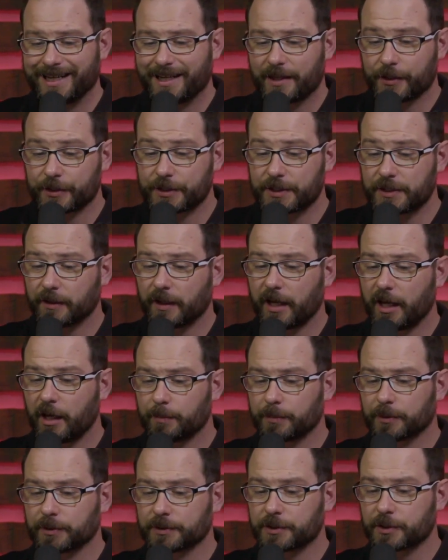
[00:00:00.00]
they're still
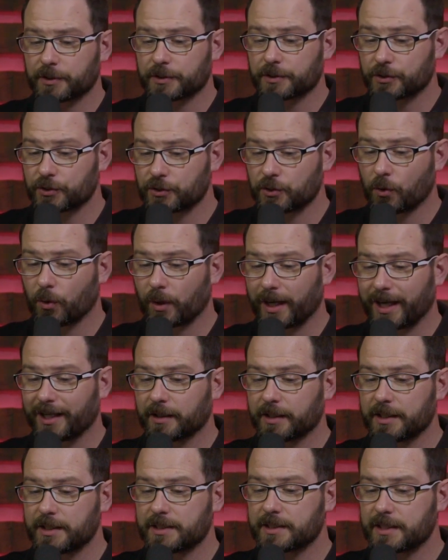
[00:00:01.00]
able to store at
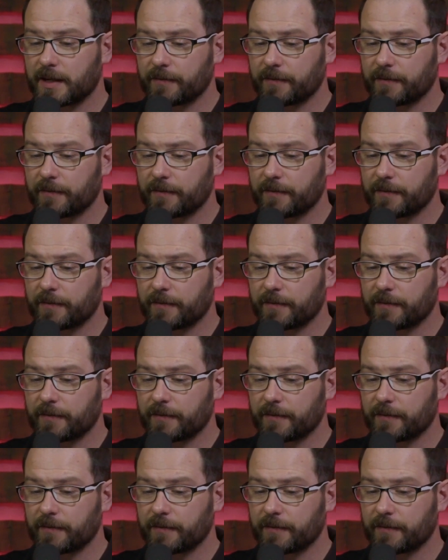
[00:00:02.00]
least